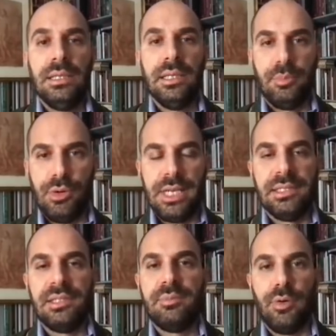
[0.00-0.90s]
the
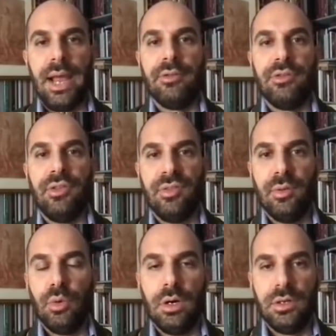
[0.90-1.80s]
priest pronounces the
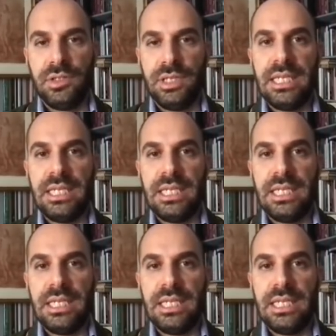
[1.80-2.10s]
words